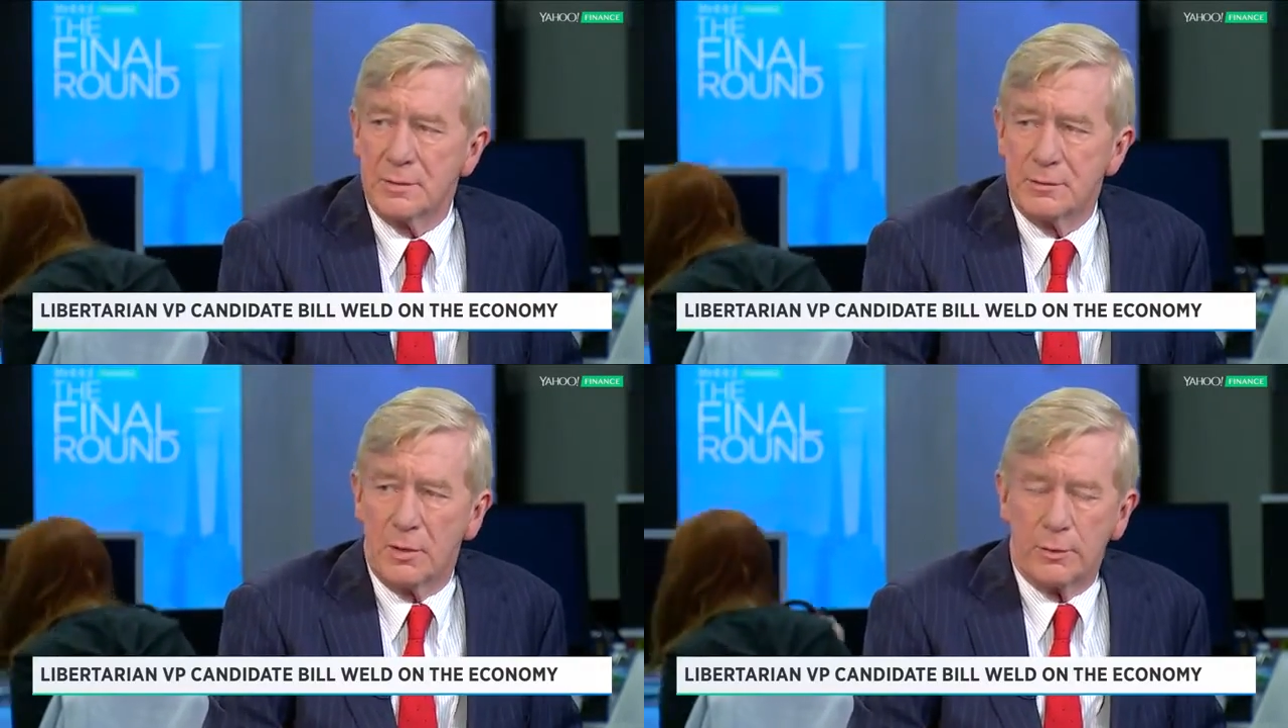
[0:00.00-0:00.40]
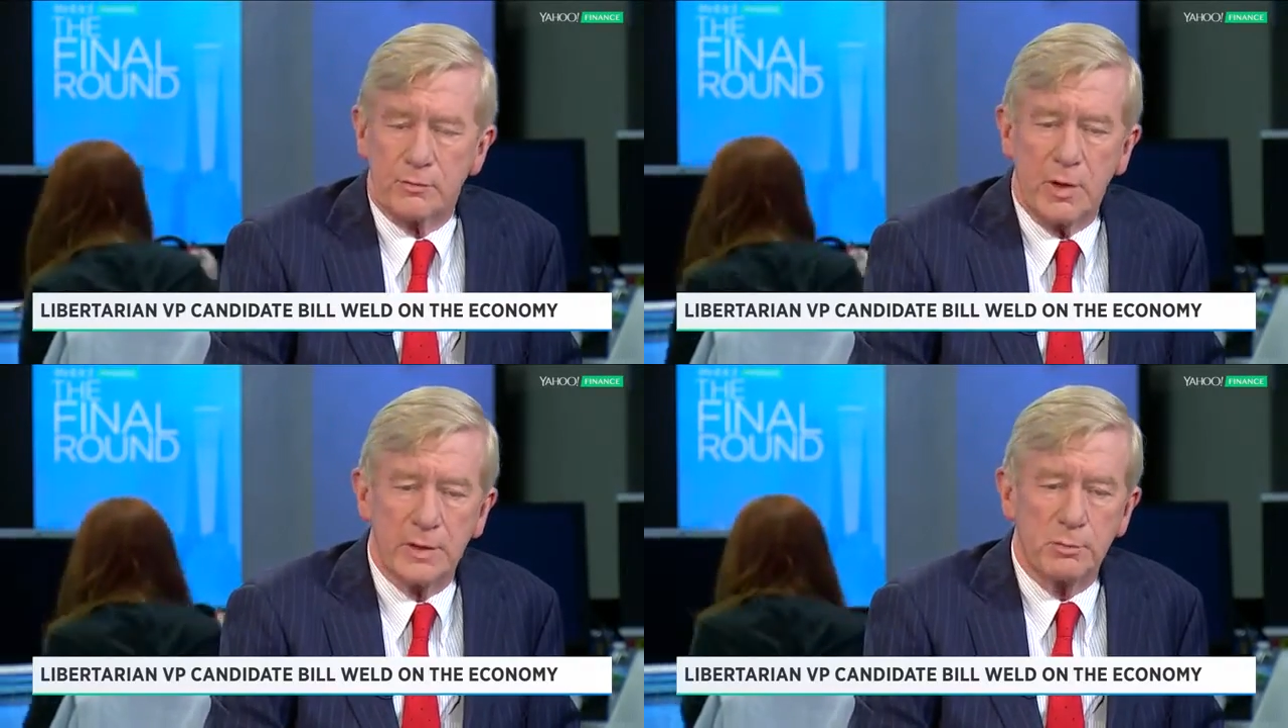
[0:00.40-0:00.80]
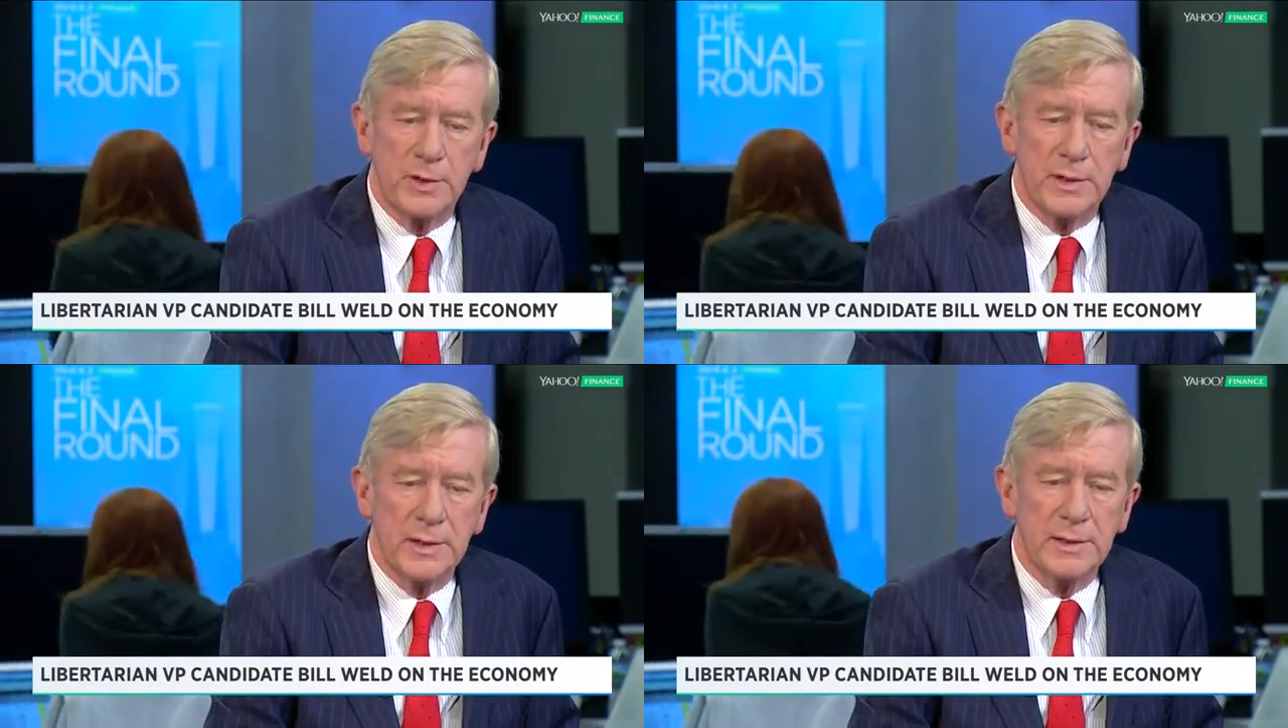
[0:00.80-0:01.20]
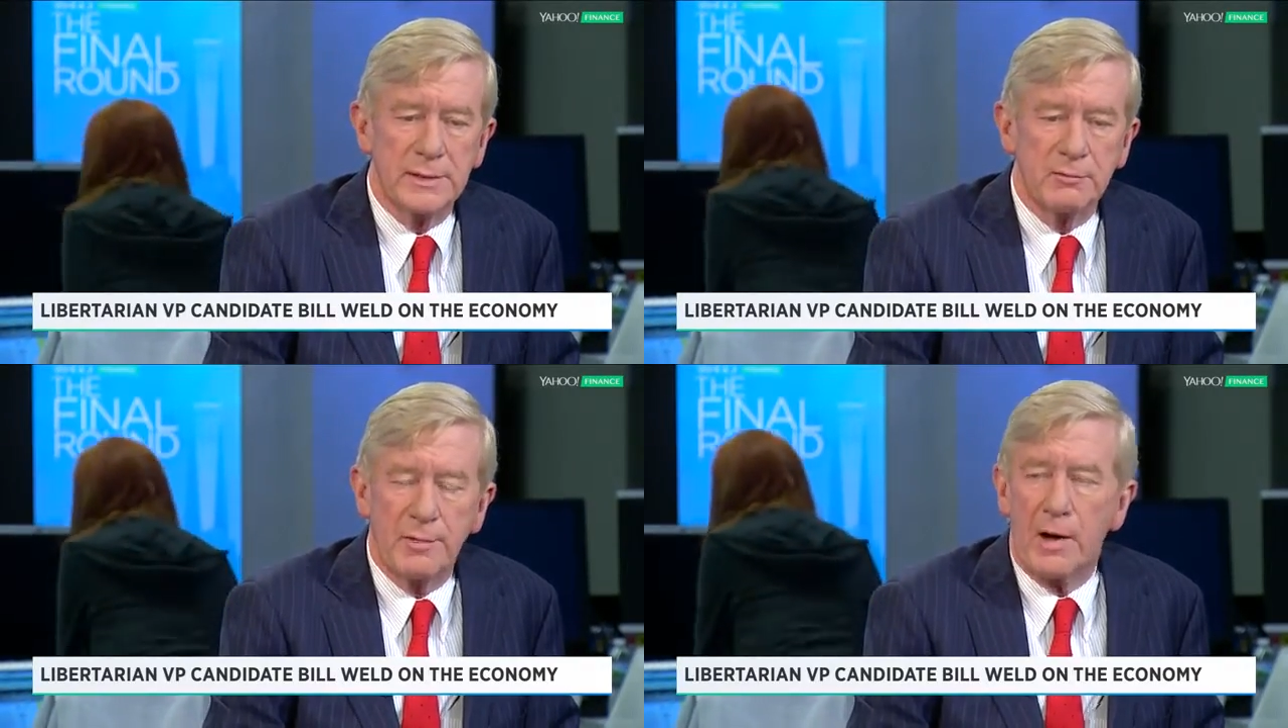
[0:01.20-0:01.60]
They're trying to bring in
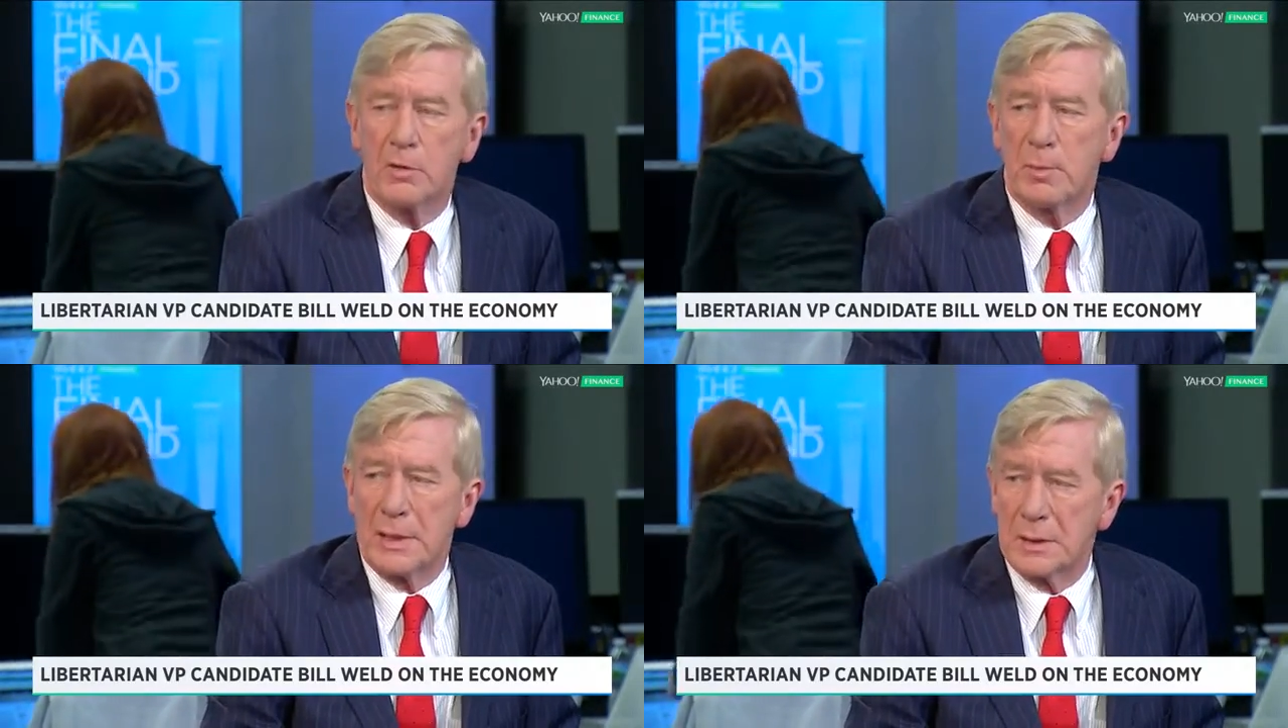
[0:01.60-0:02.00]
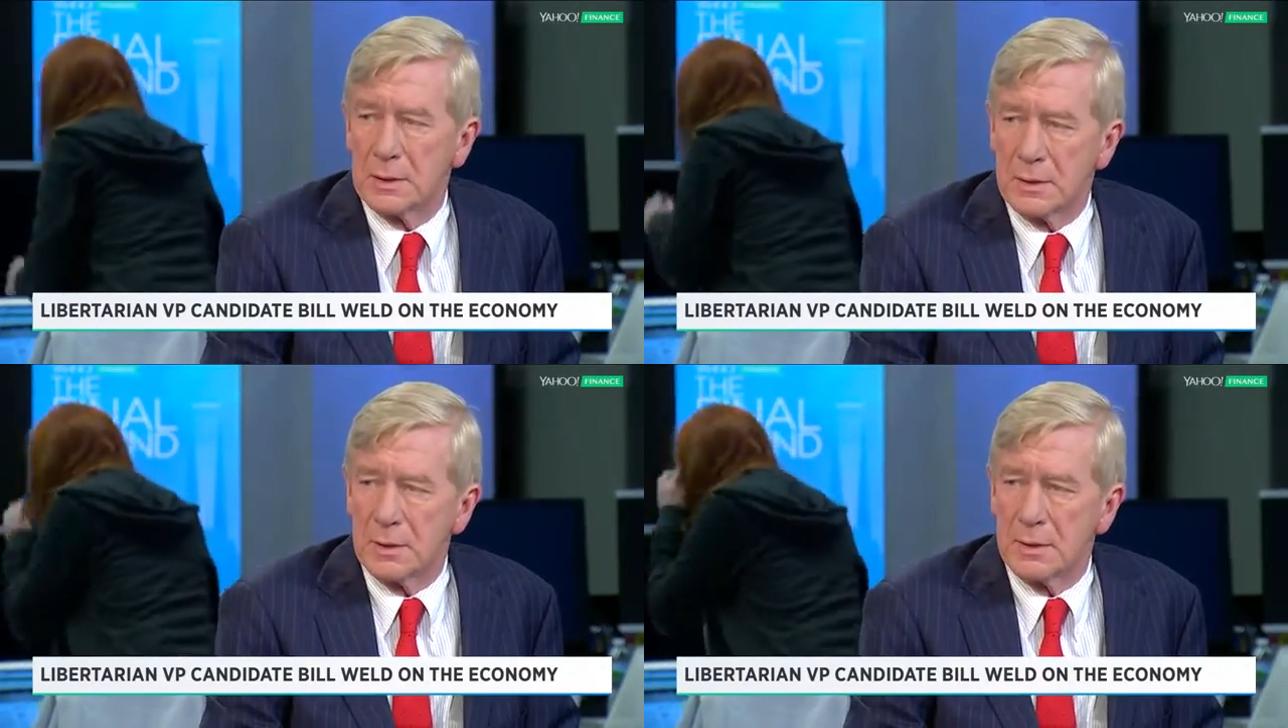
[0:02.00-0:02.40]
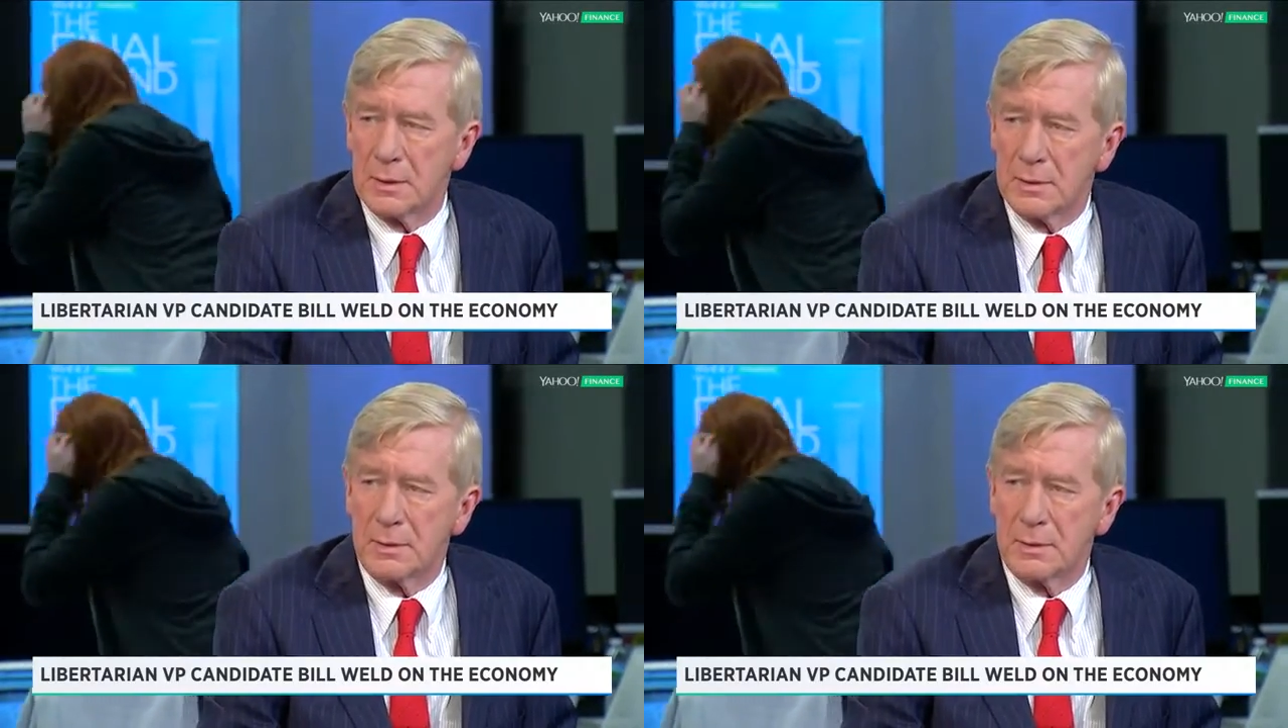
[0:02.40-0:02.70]
environmental